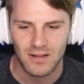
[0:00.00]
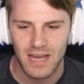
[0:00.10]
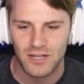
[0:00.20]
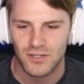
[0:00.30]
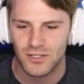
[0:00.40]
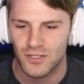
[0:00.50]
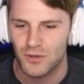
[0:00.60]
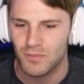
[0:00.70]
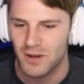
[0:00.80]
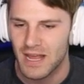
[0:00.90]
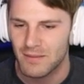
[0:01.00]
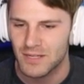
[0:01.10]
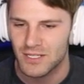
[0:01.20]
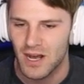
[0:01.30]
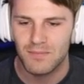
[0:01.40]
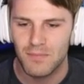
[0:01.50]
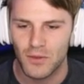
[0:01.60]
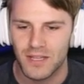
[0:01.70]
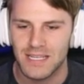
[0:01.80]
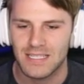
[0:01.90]
extra super damage off
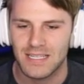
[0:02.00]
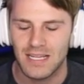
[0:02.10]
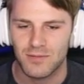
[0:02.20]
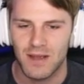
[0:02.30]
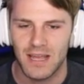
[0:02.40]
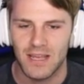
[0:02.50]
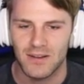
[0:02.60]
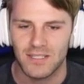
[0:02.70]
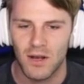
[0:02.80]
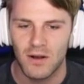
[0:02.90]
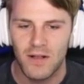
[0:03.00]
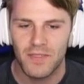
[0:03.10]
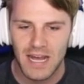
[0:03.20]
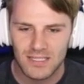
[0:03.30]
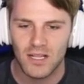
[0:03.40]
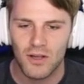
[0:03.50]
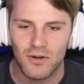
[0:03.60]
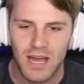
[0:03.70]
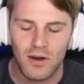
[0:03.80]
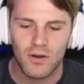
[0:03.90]
both of these guys right here. So that's the
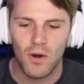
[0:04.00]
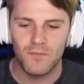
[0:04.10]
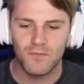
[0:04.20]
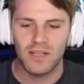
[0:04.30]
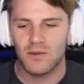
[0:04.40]
loadout. Hopefully